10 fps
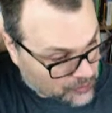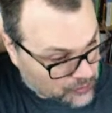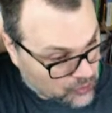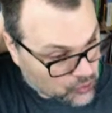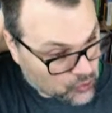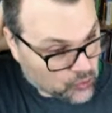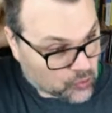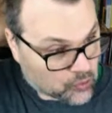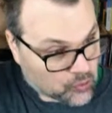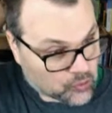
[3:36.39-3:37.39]
two
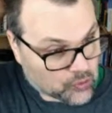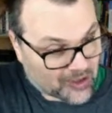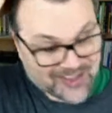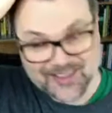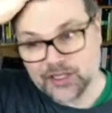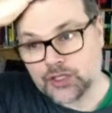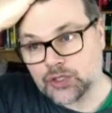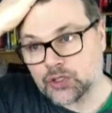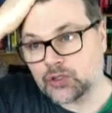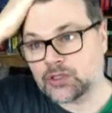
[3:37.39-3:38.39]

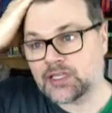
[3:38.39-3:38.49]
additional